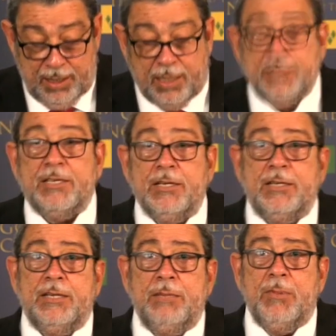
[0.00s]

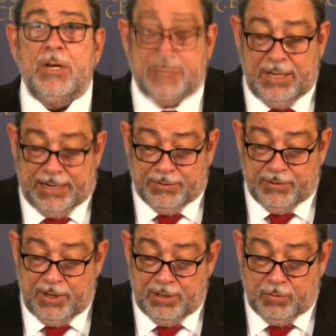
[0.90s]
Concerted
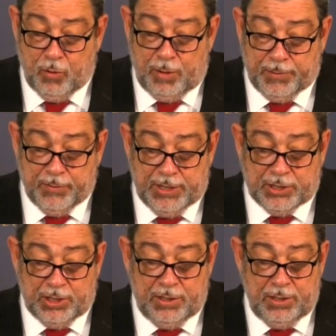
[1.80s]
multilateral
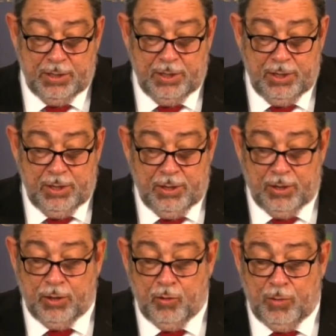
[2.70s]
cooperation
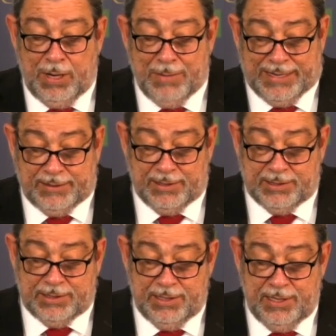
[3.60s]
on global
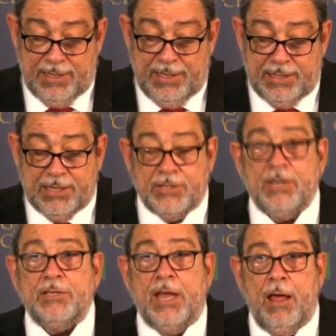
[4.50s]
matters such
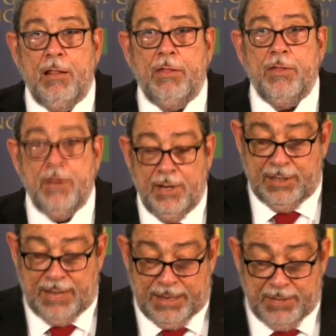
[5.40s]
as health,
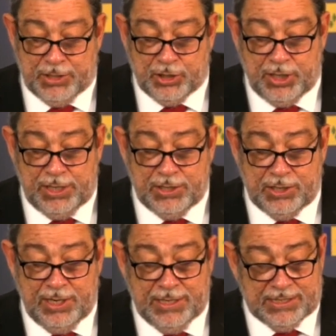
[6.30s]
climate
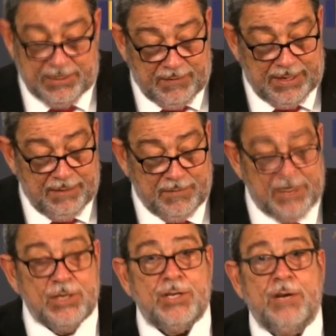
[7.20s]
change, civil
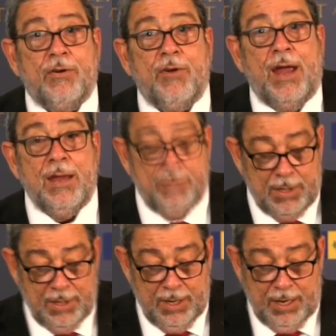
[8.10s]
aviation,
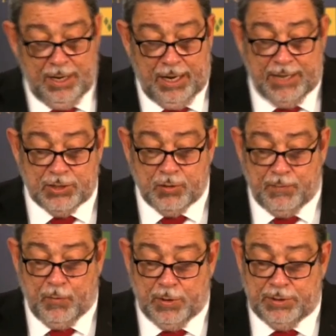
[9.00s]
crime, and
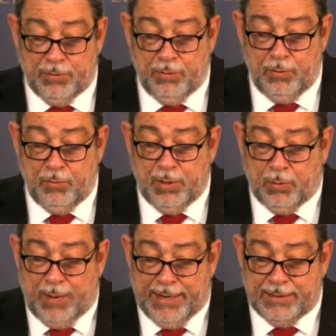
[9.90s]
so forth,
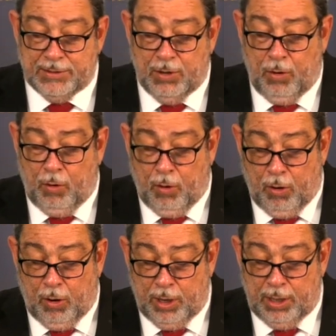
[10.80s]
requires
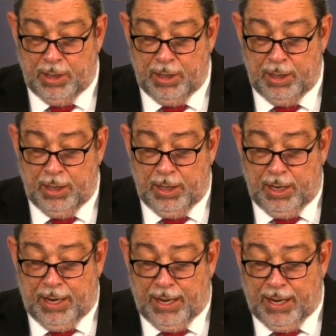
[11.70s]
all
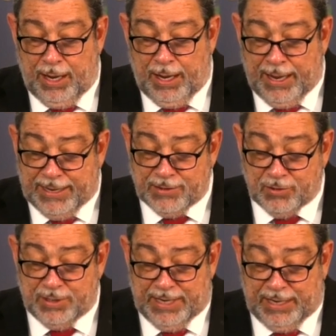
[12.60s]

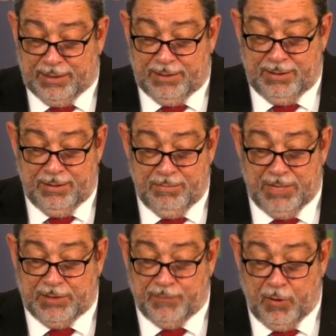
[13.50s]
hands on deck,
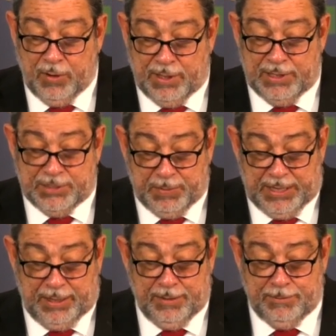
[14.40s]
metaphorically
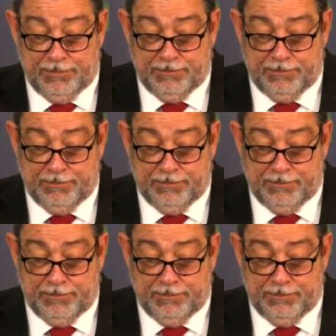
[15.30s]
speaking.